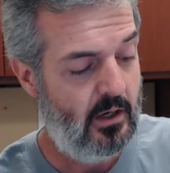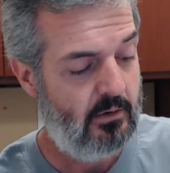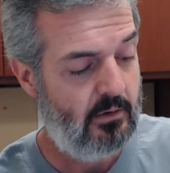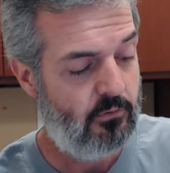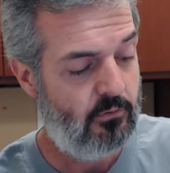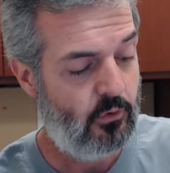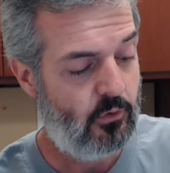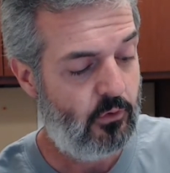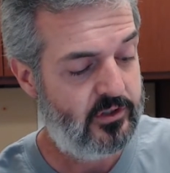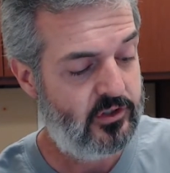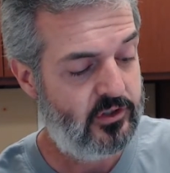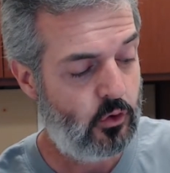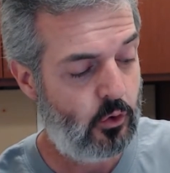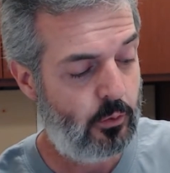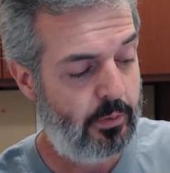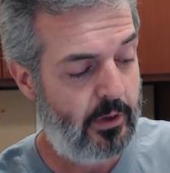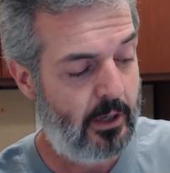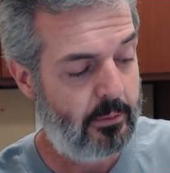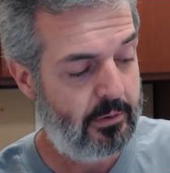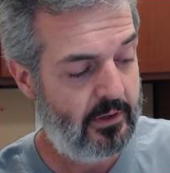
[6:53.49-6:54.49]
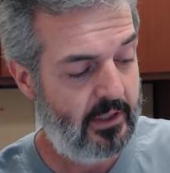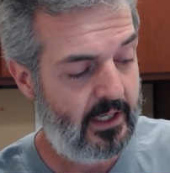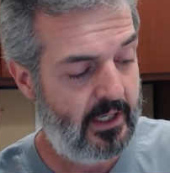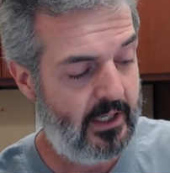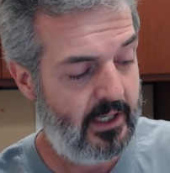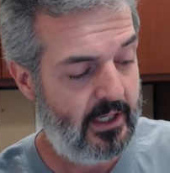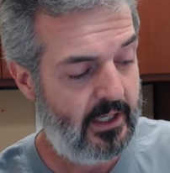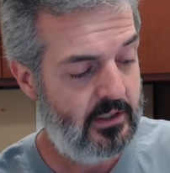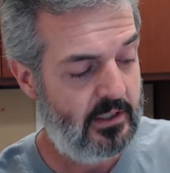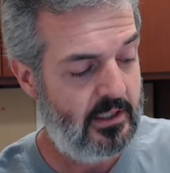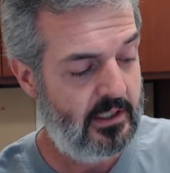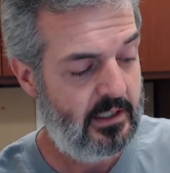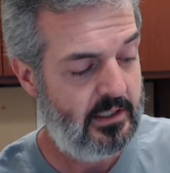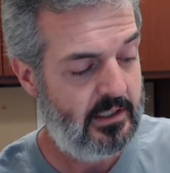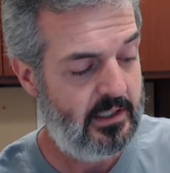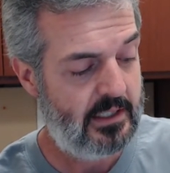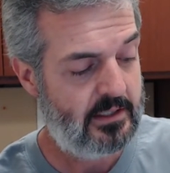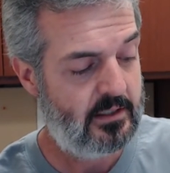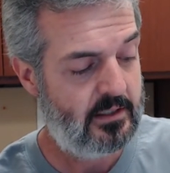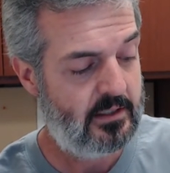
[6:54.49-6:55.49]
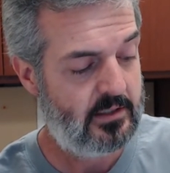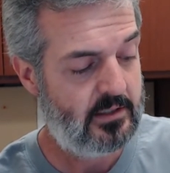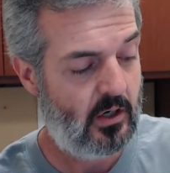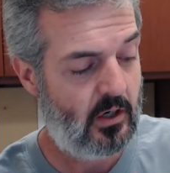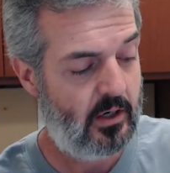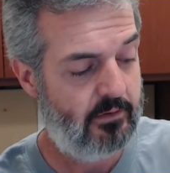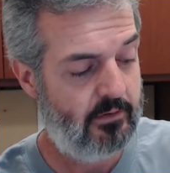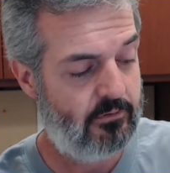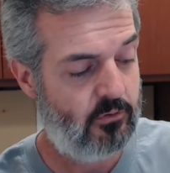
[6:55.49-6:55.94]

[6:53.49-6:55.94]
for the general population necessary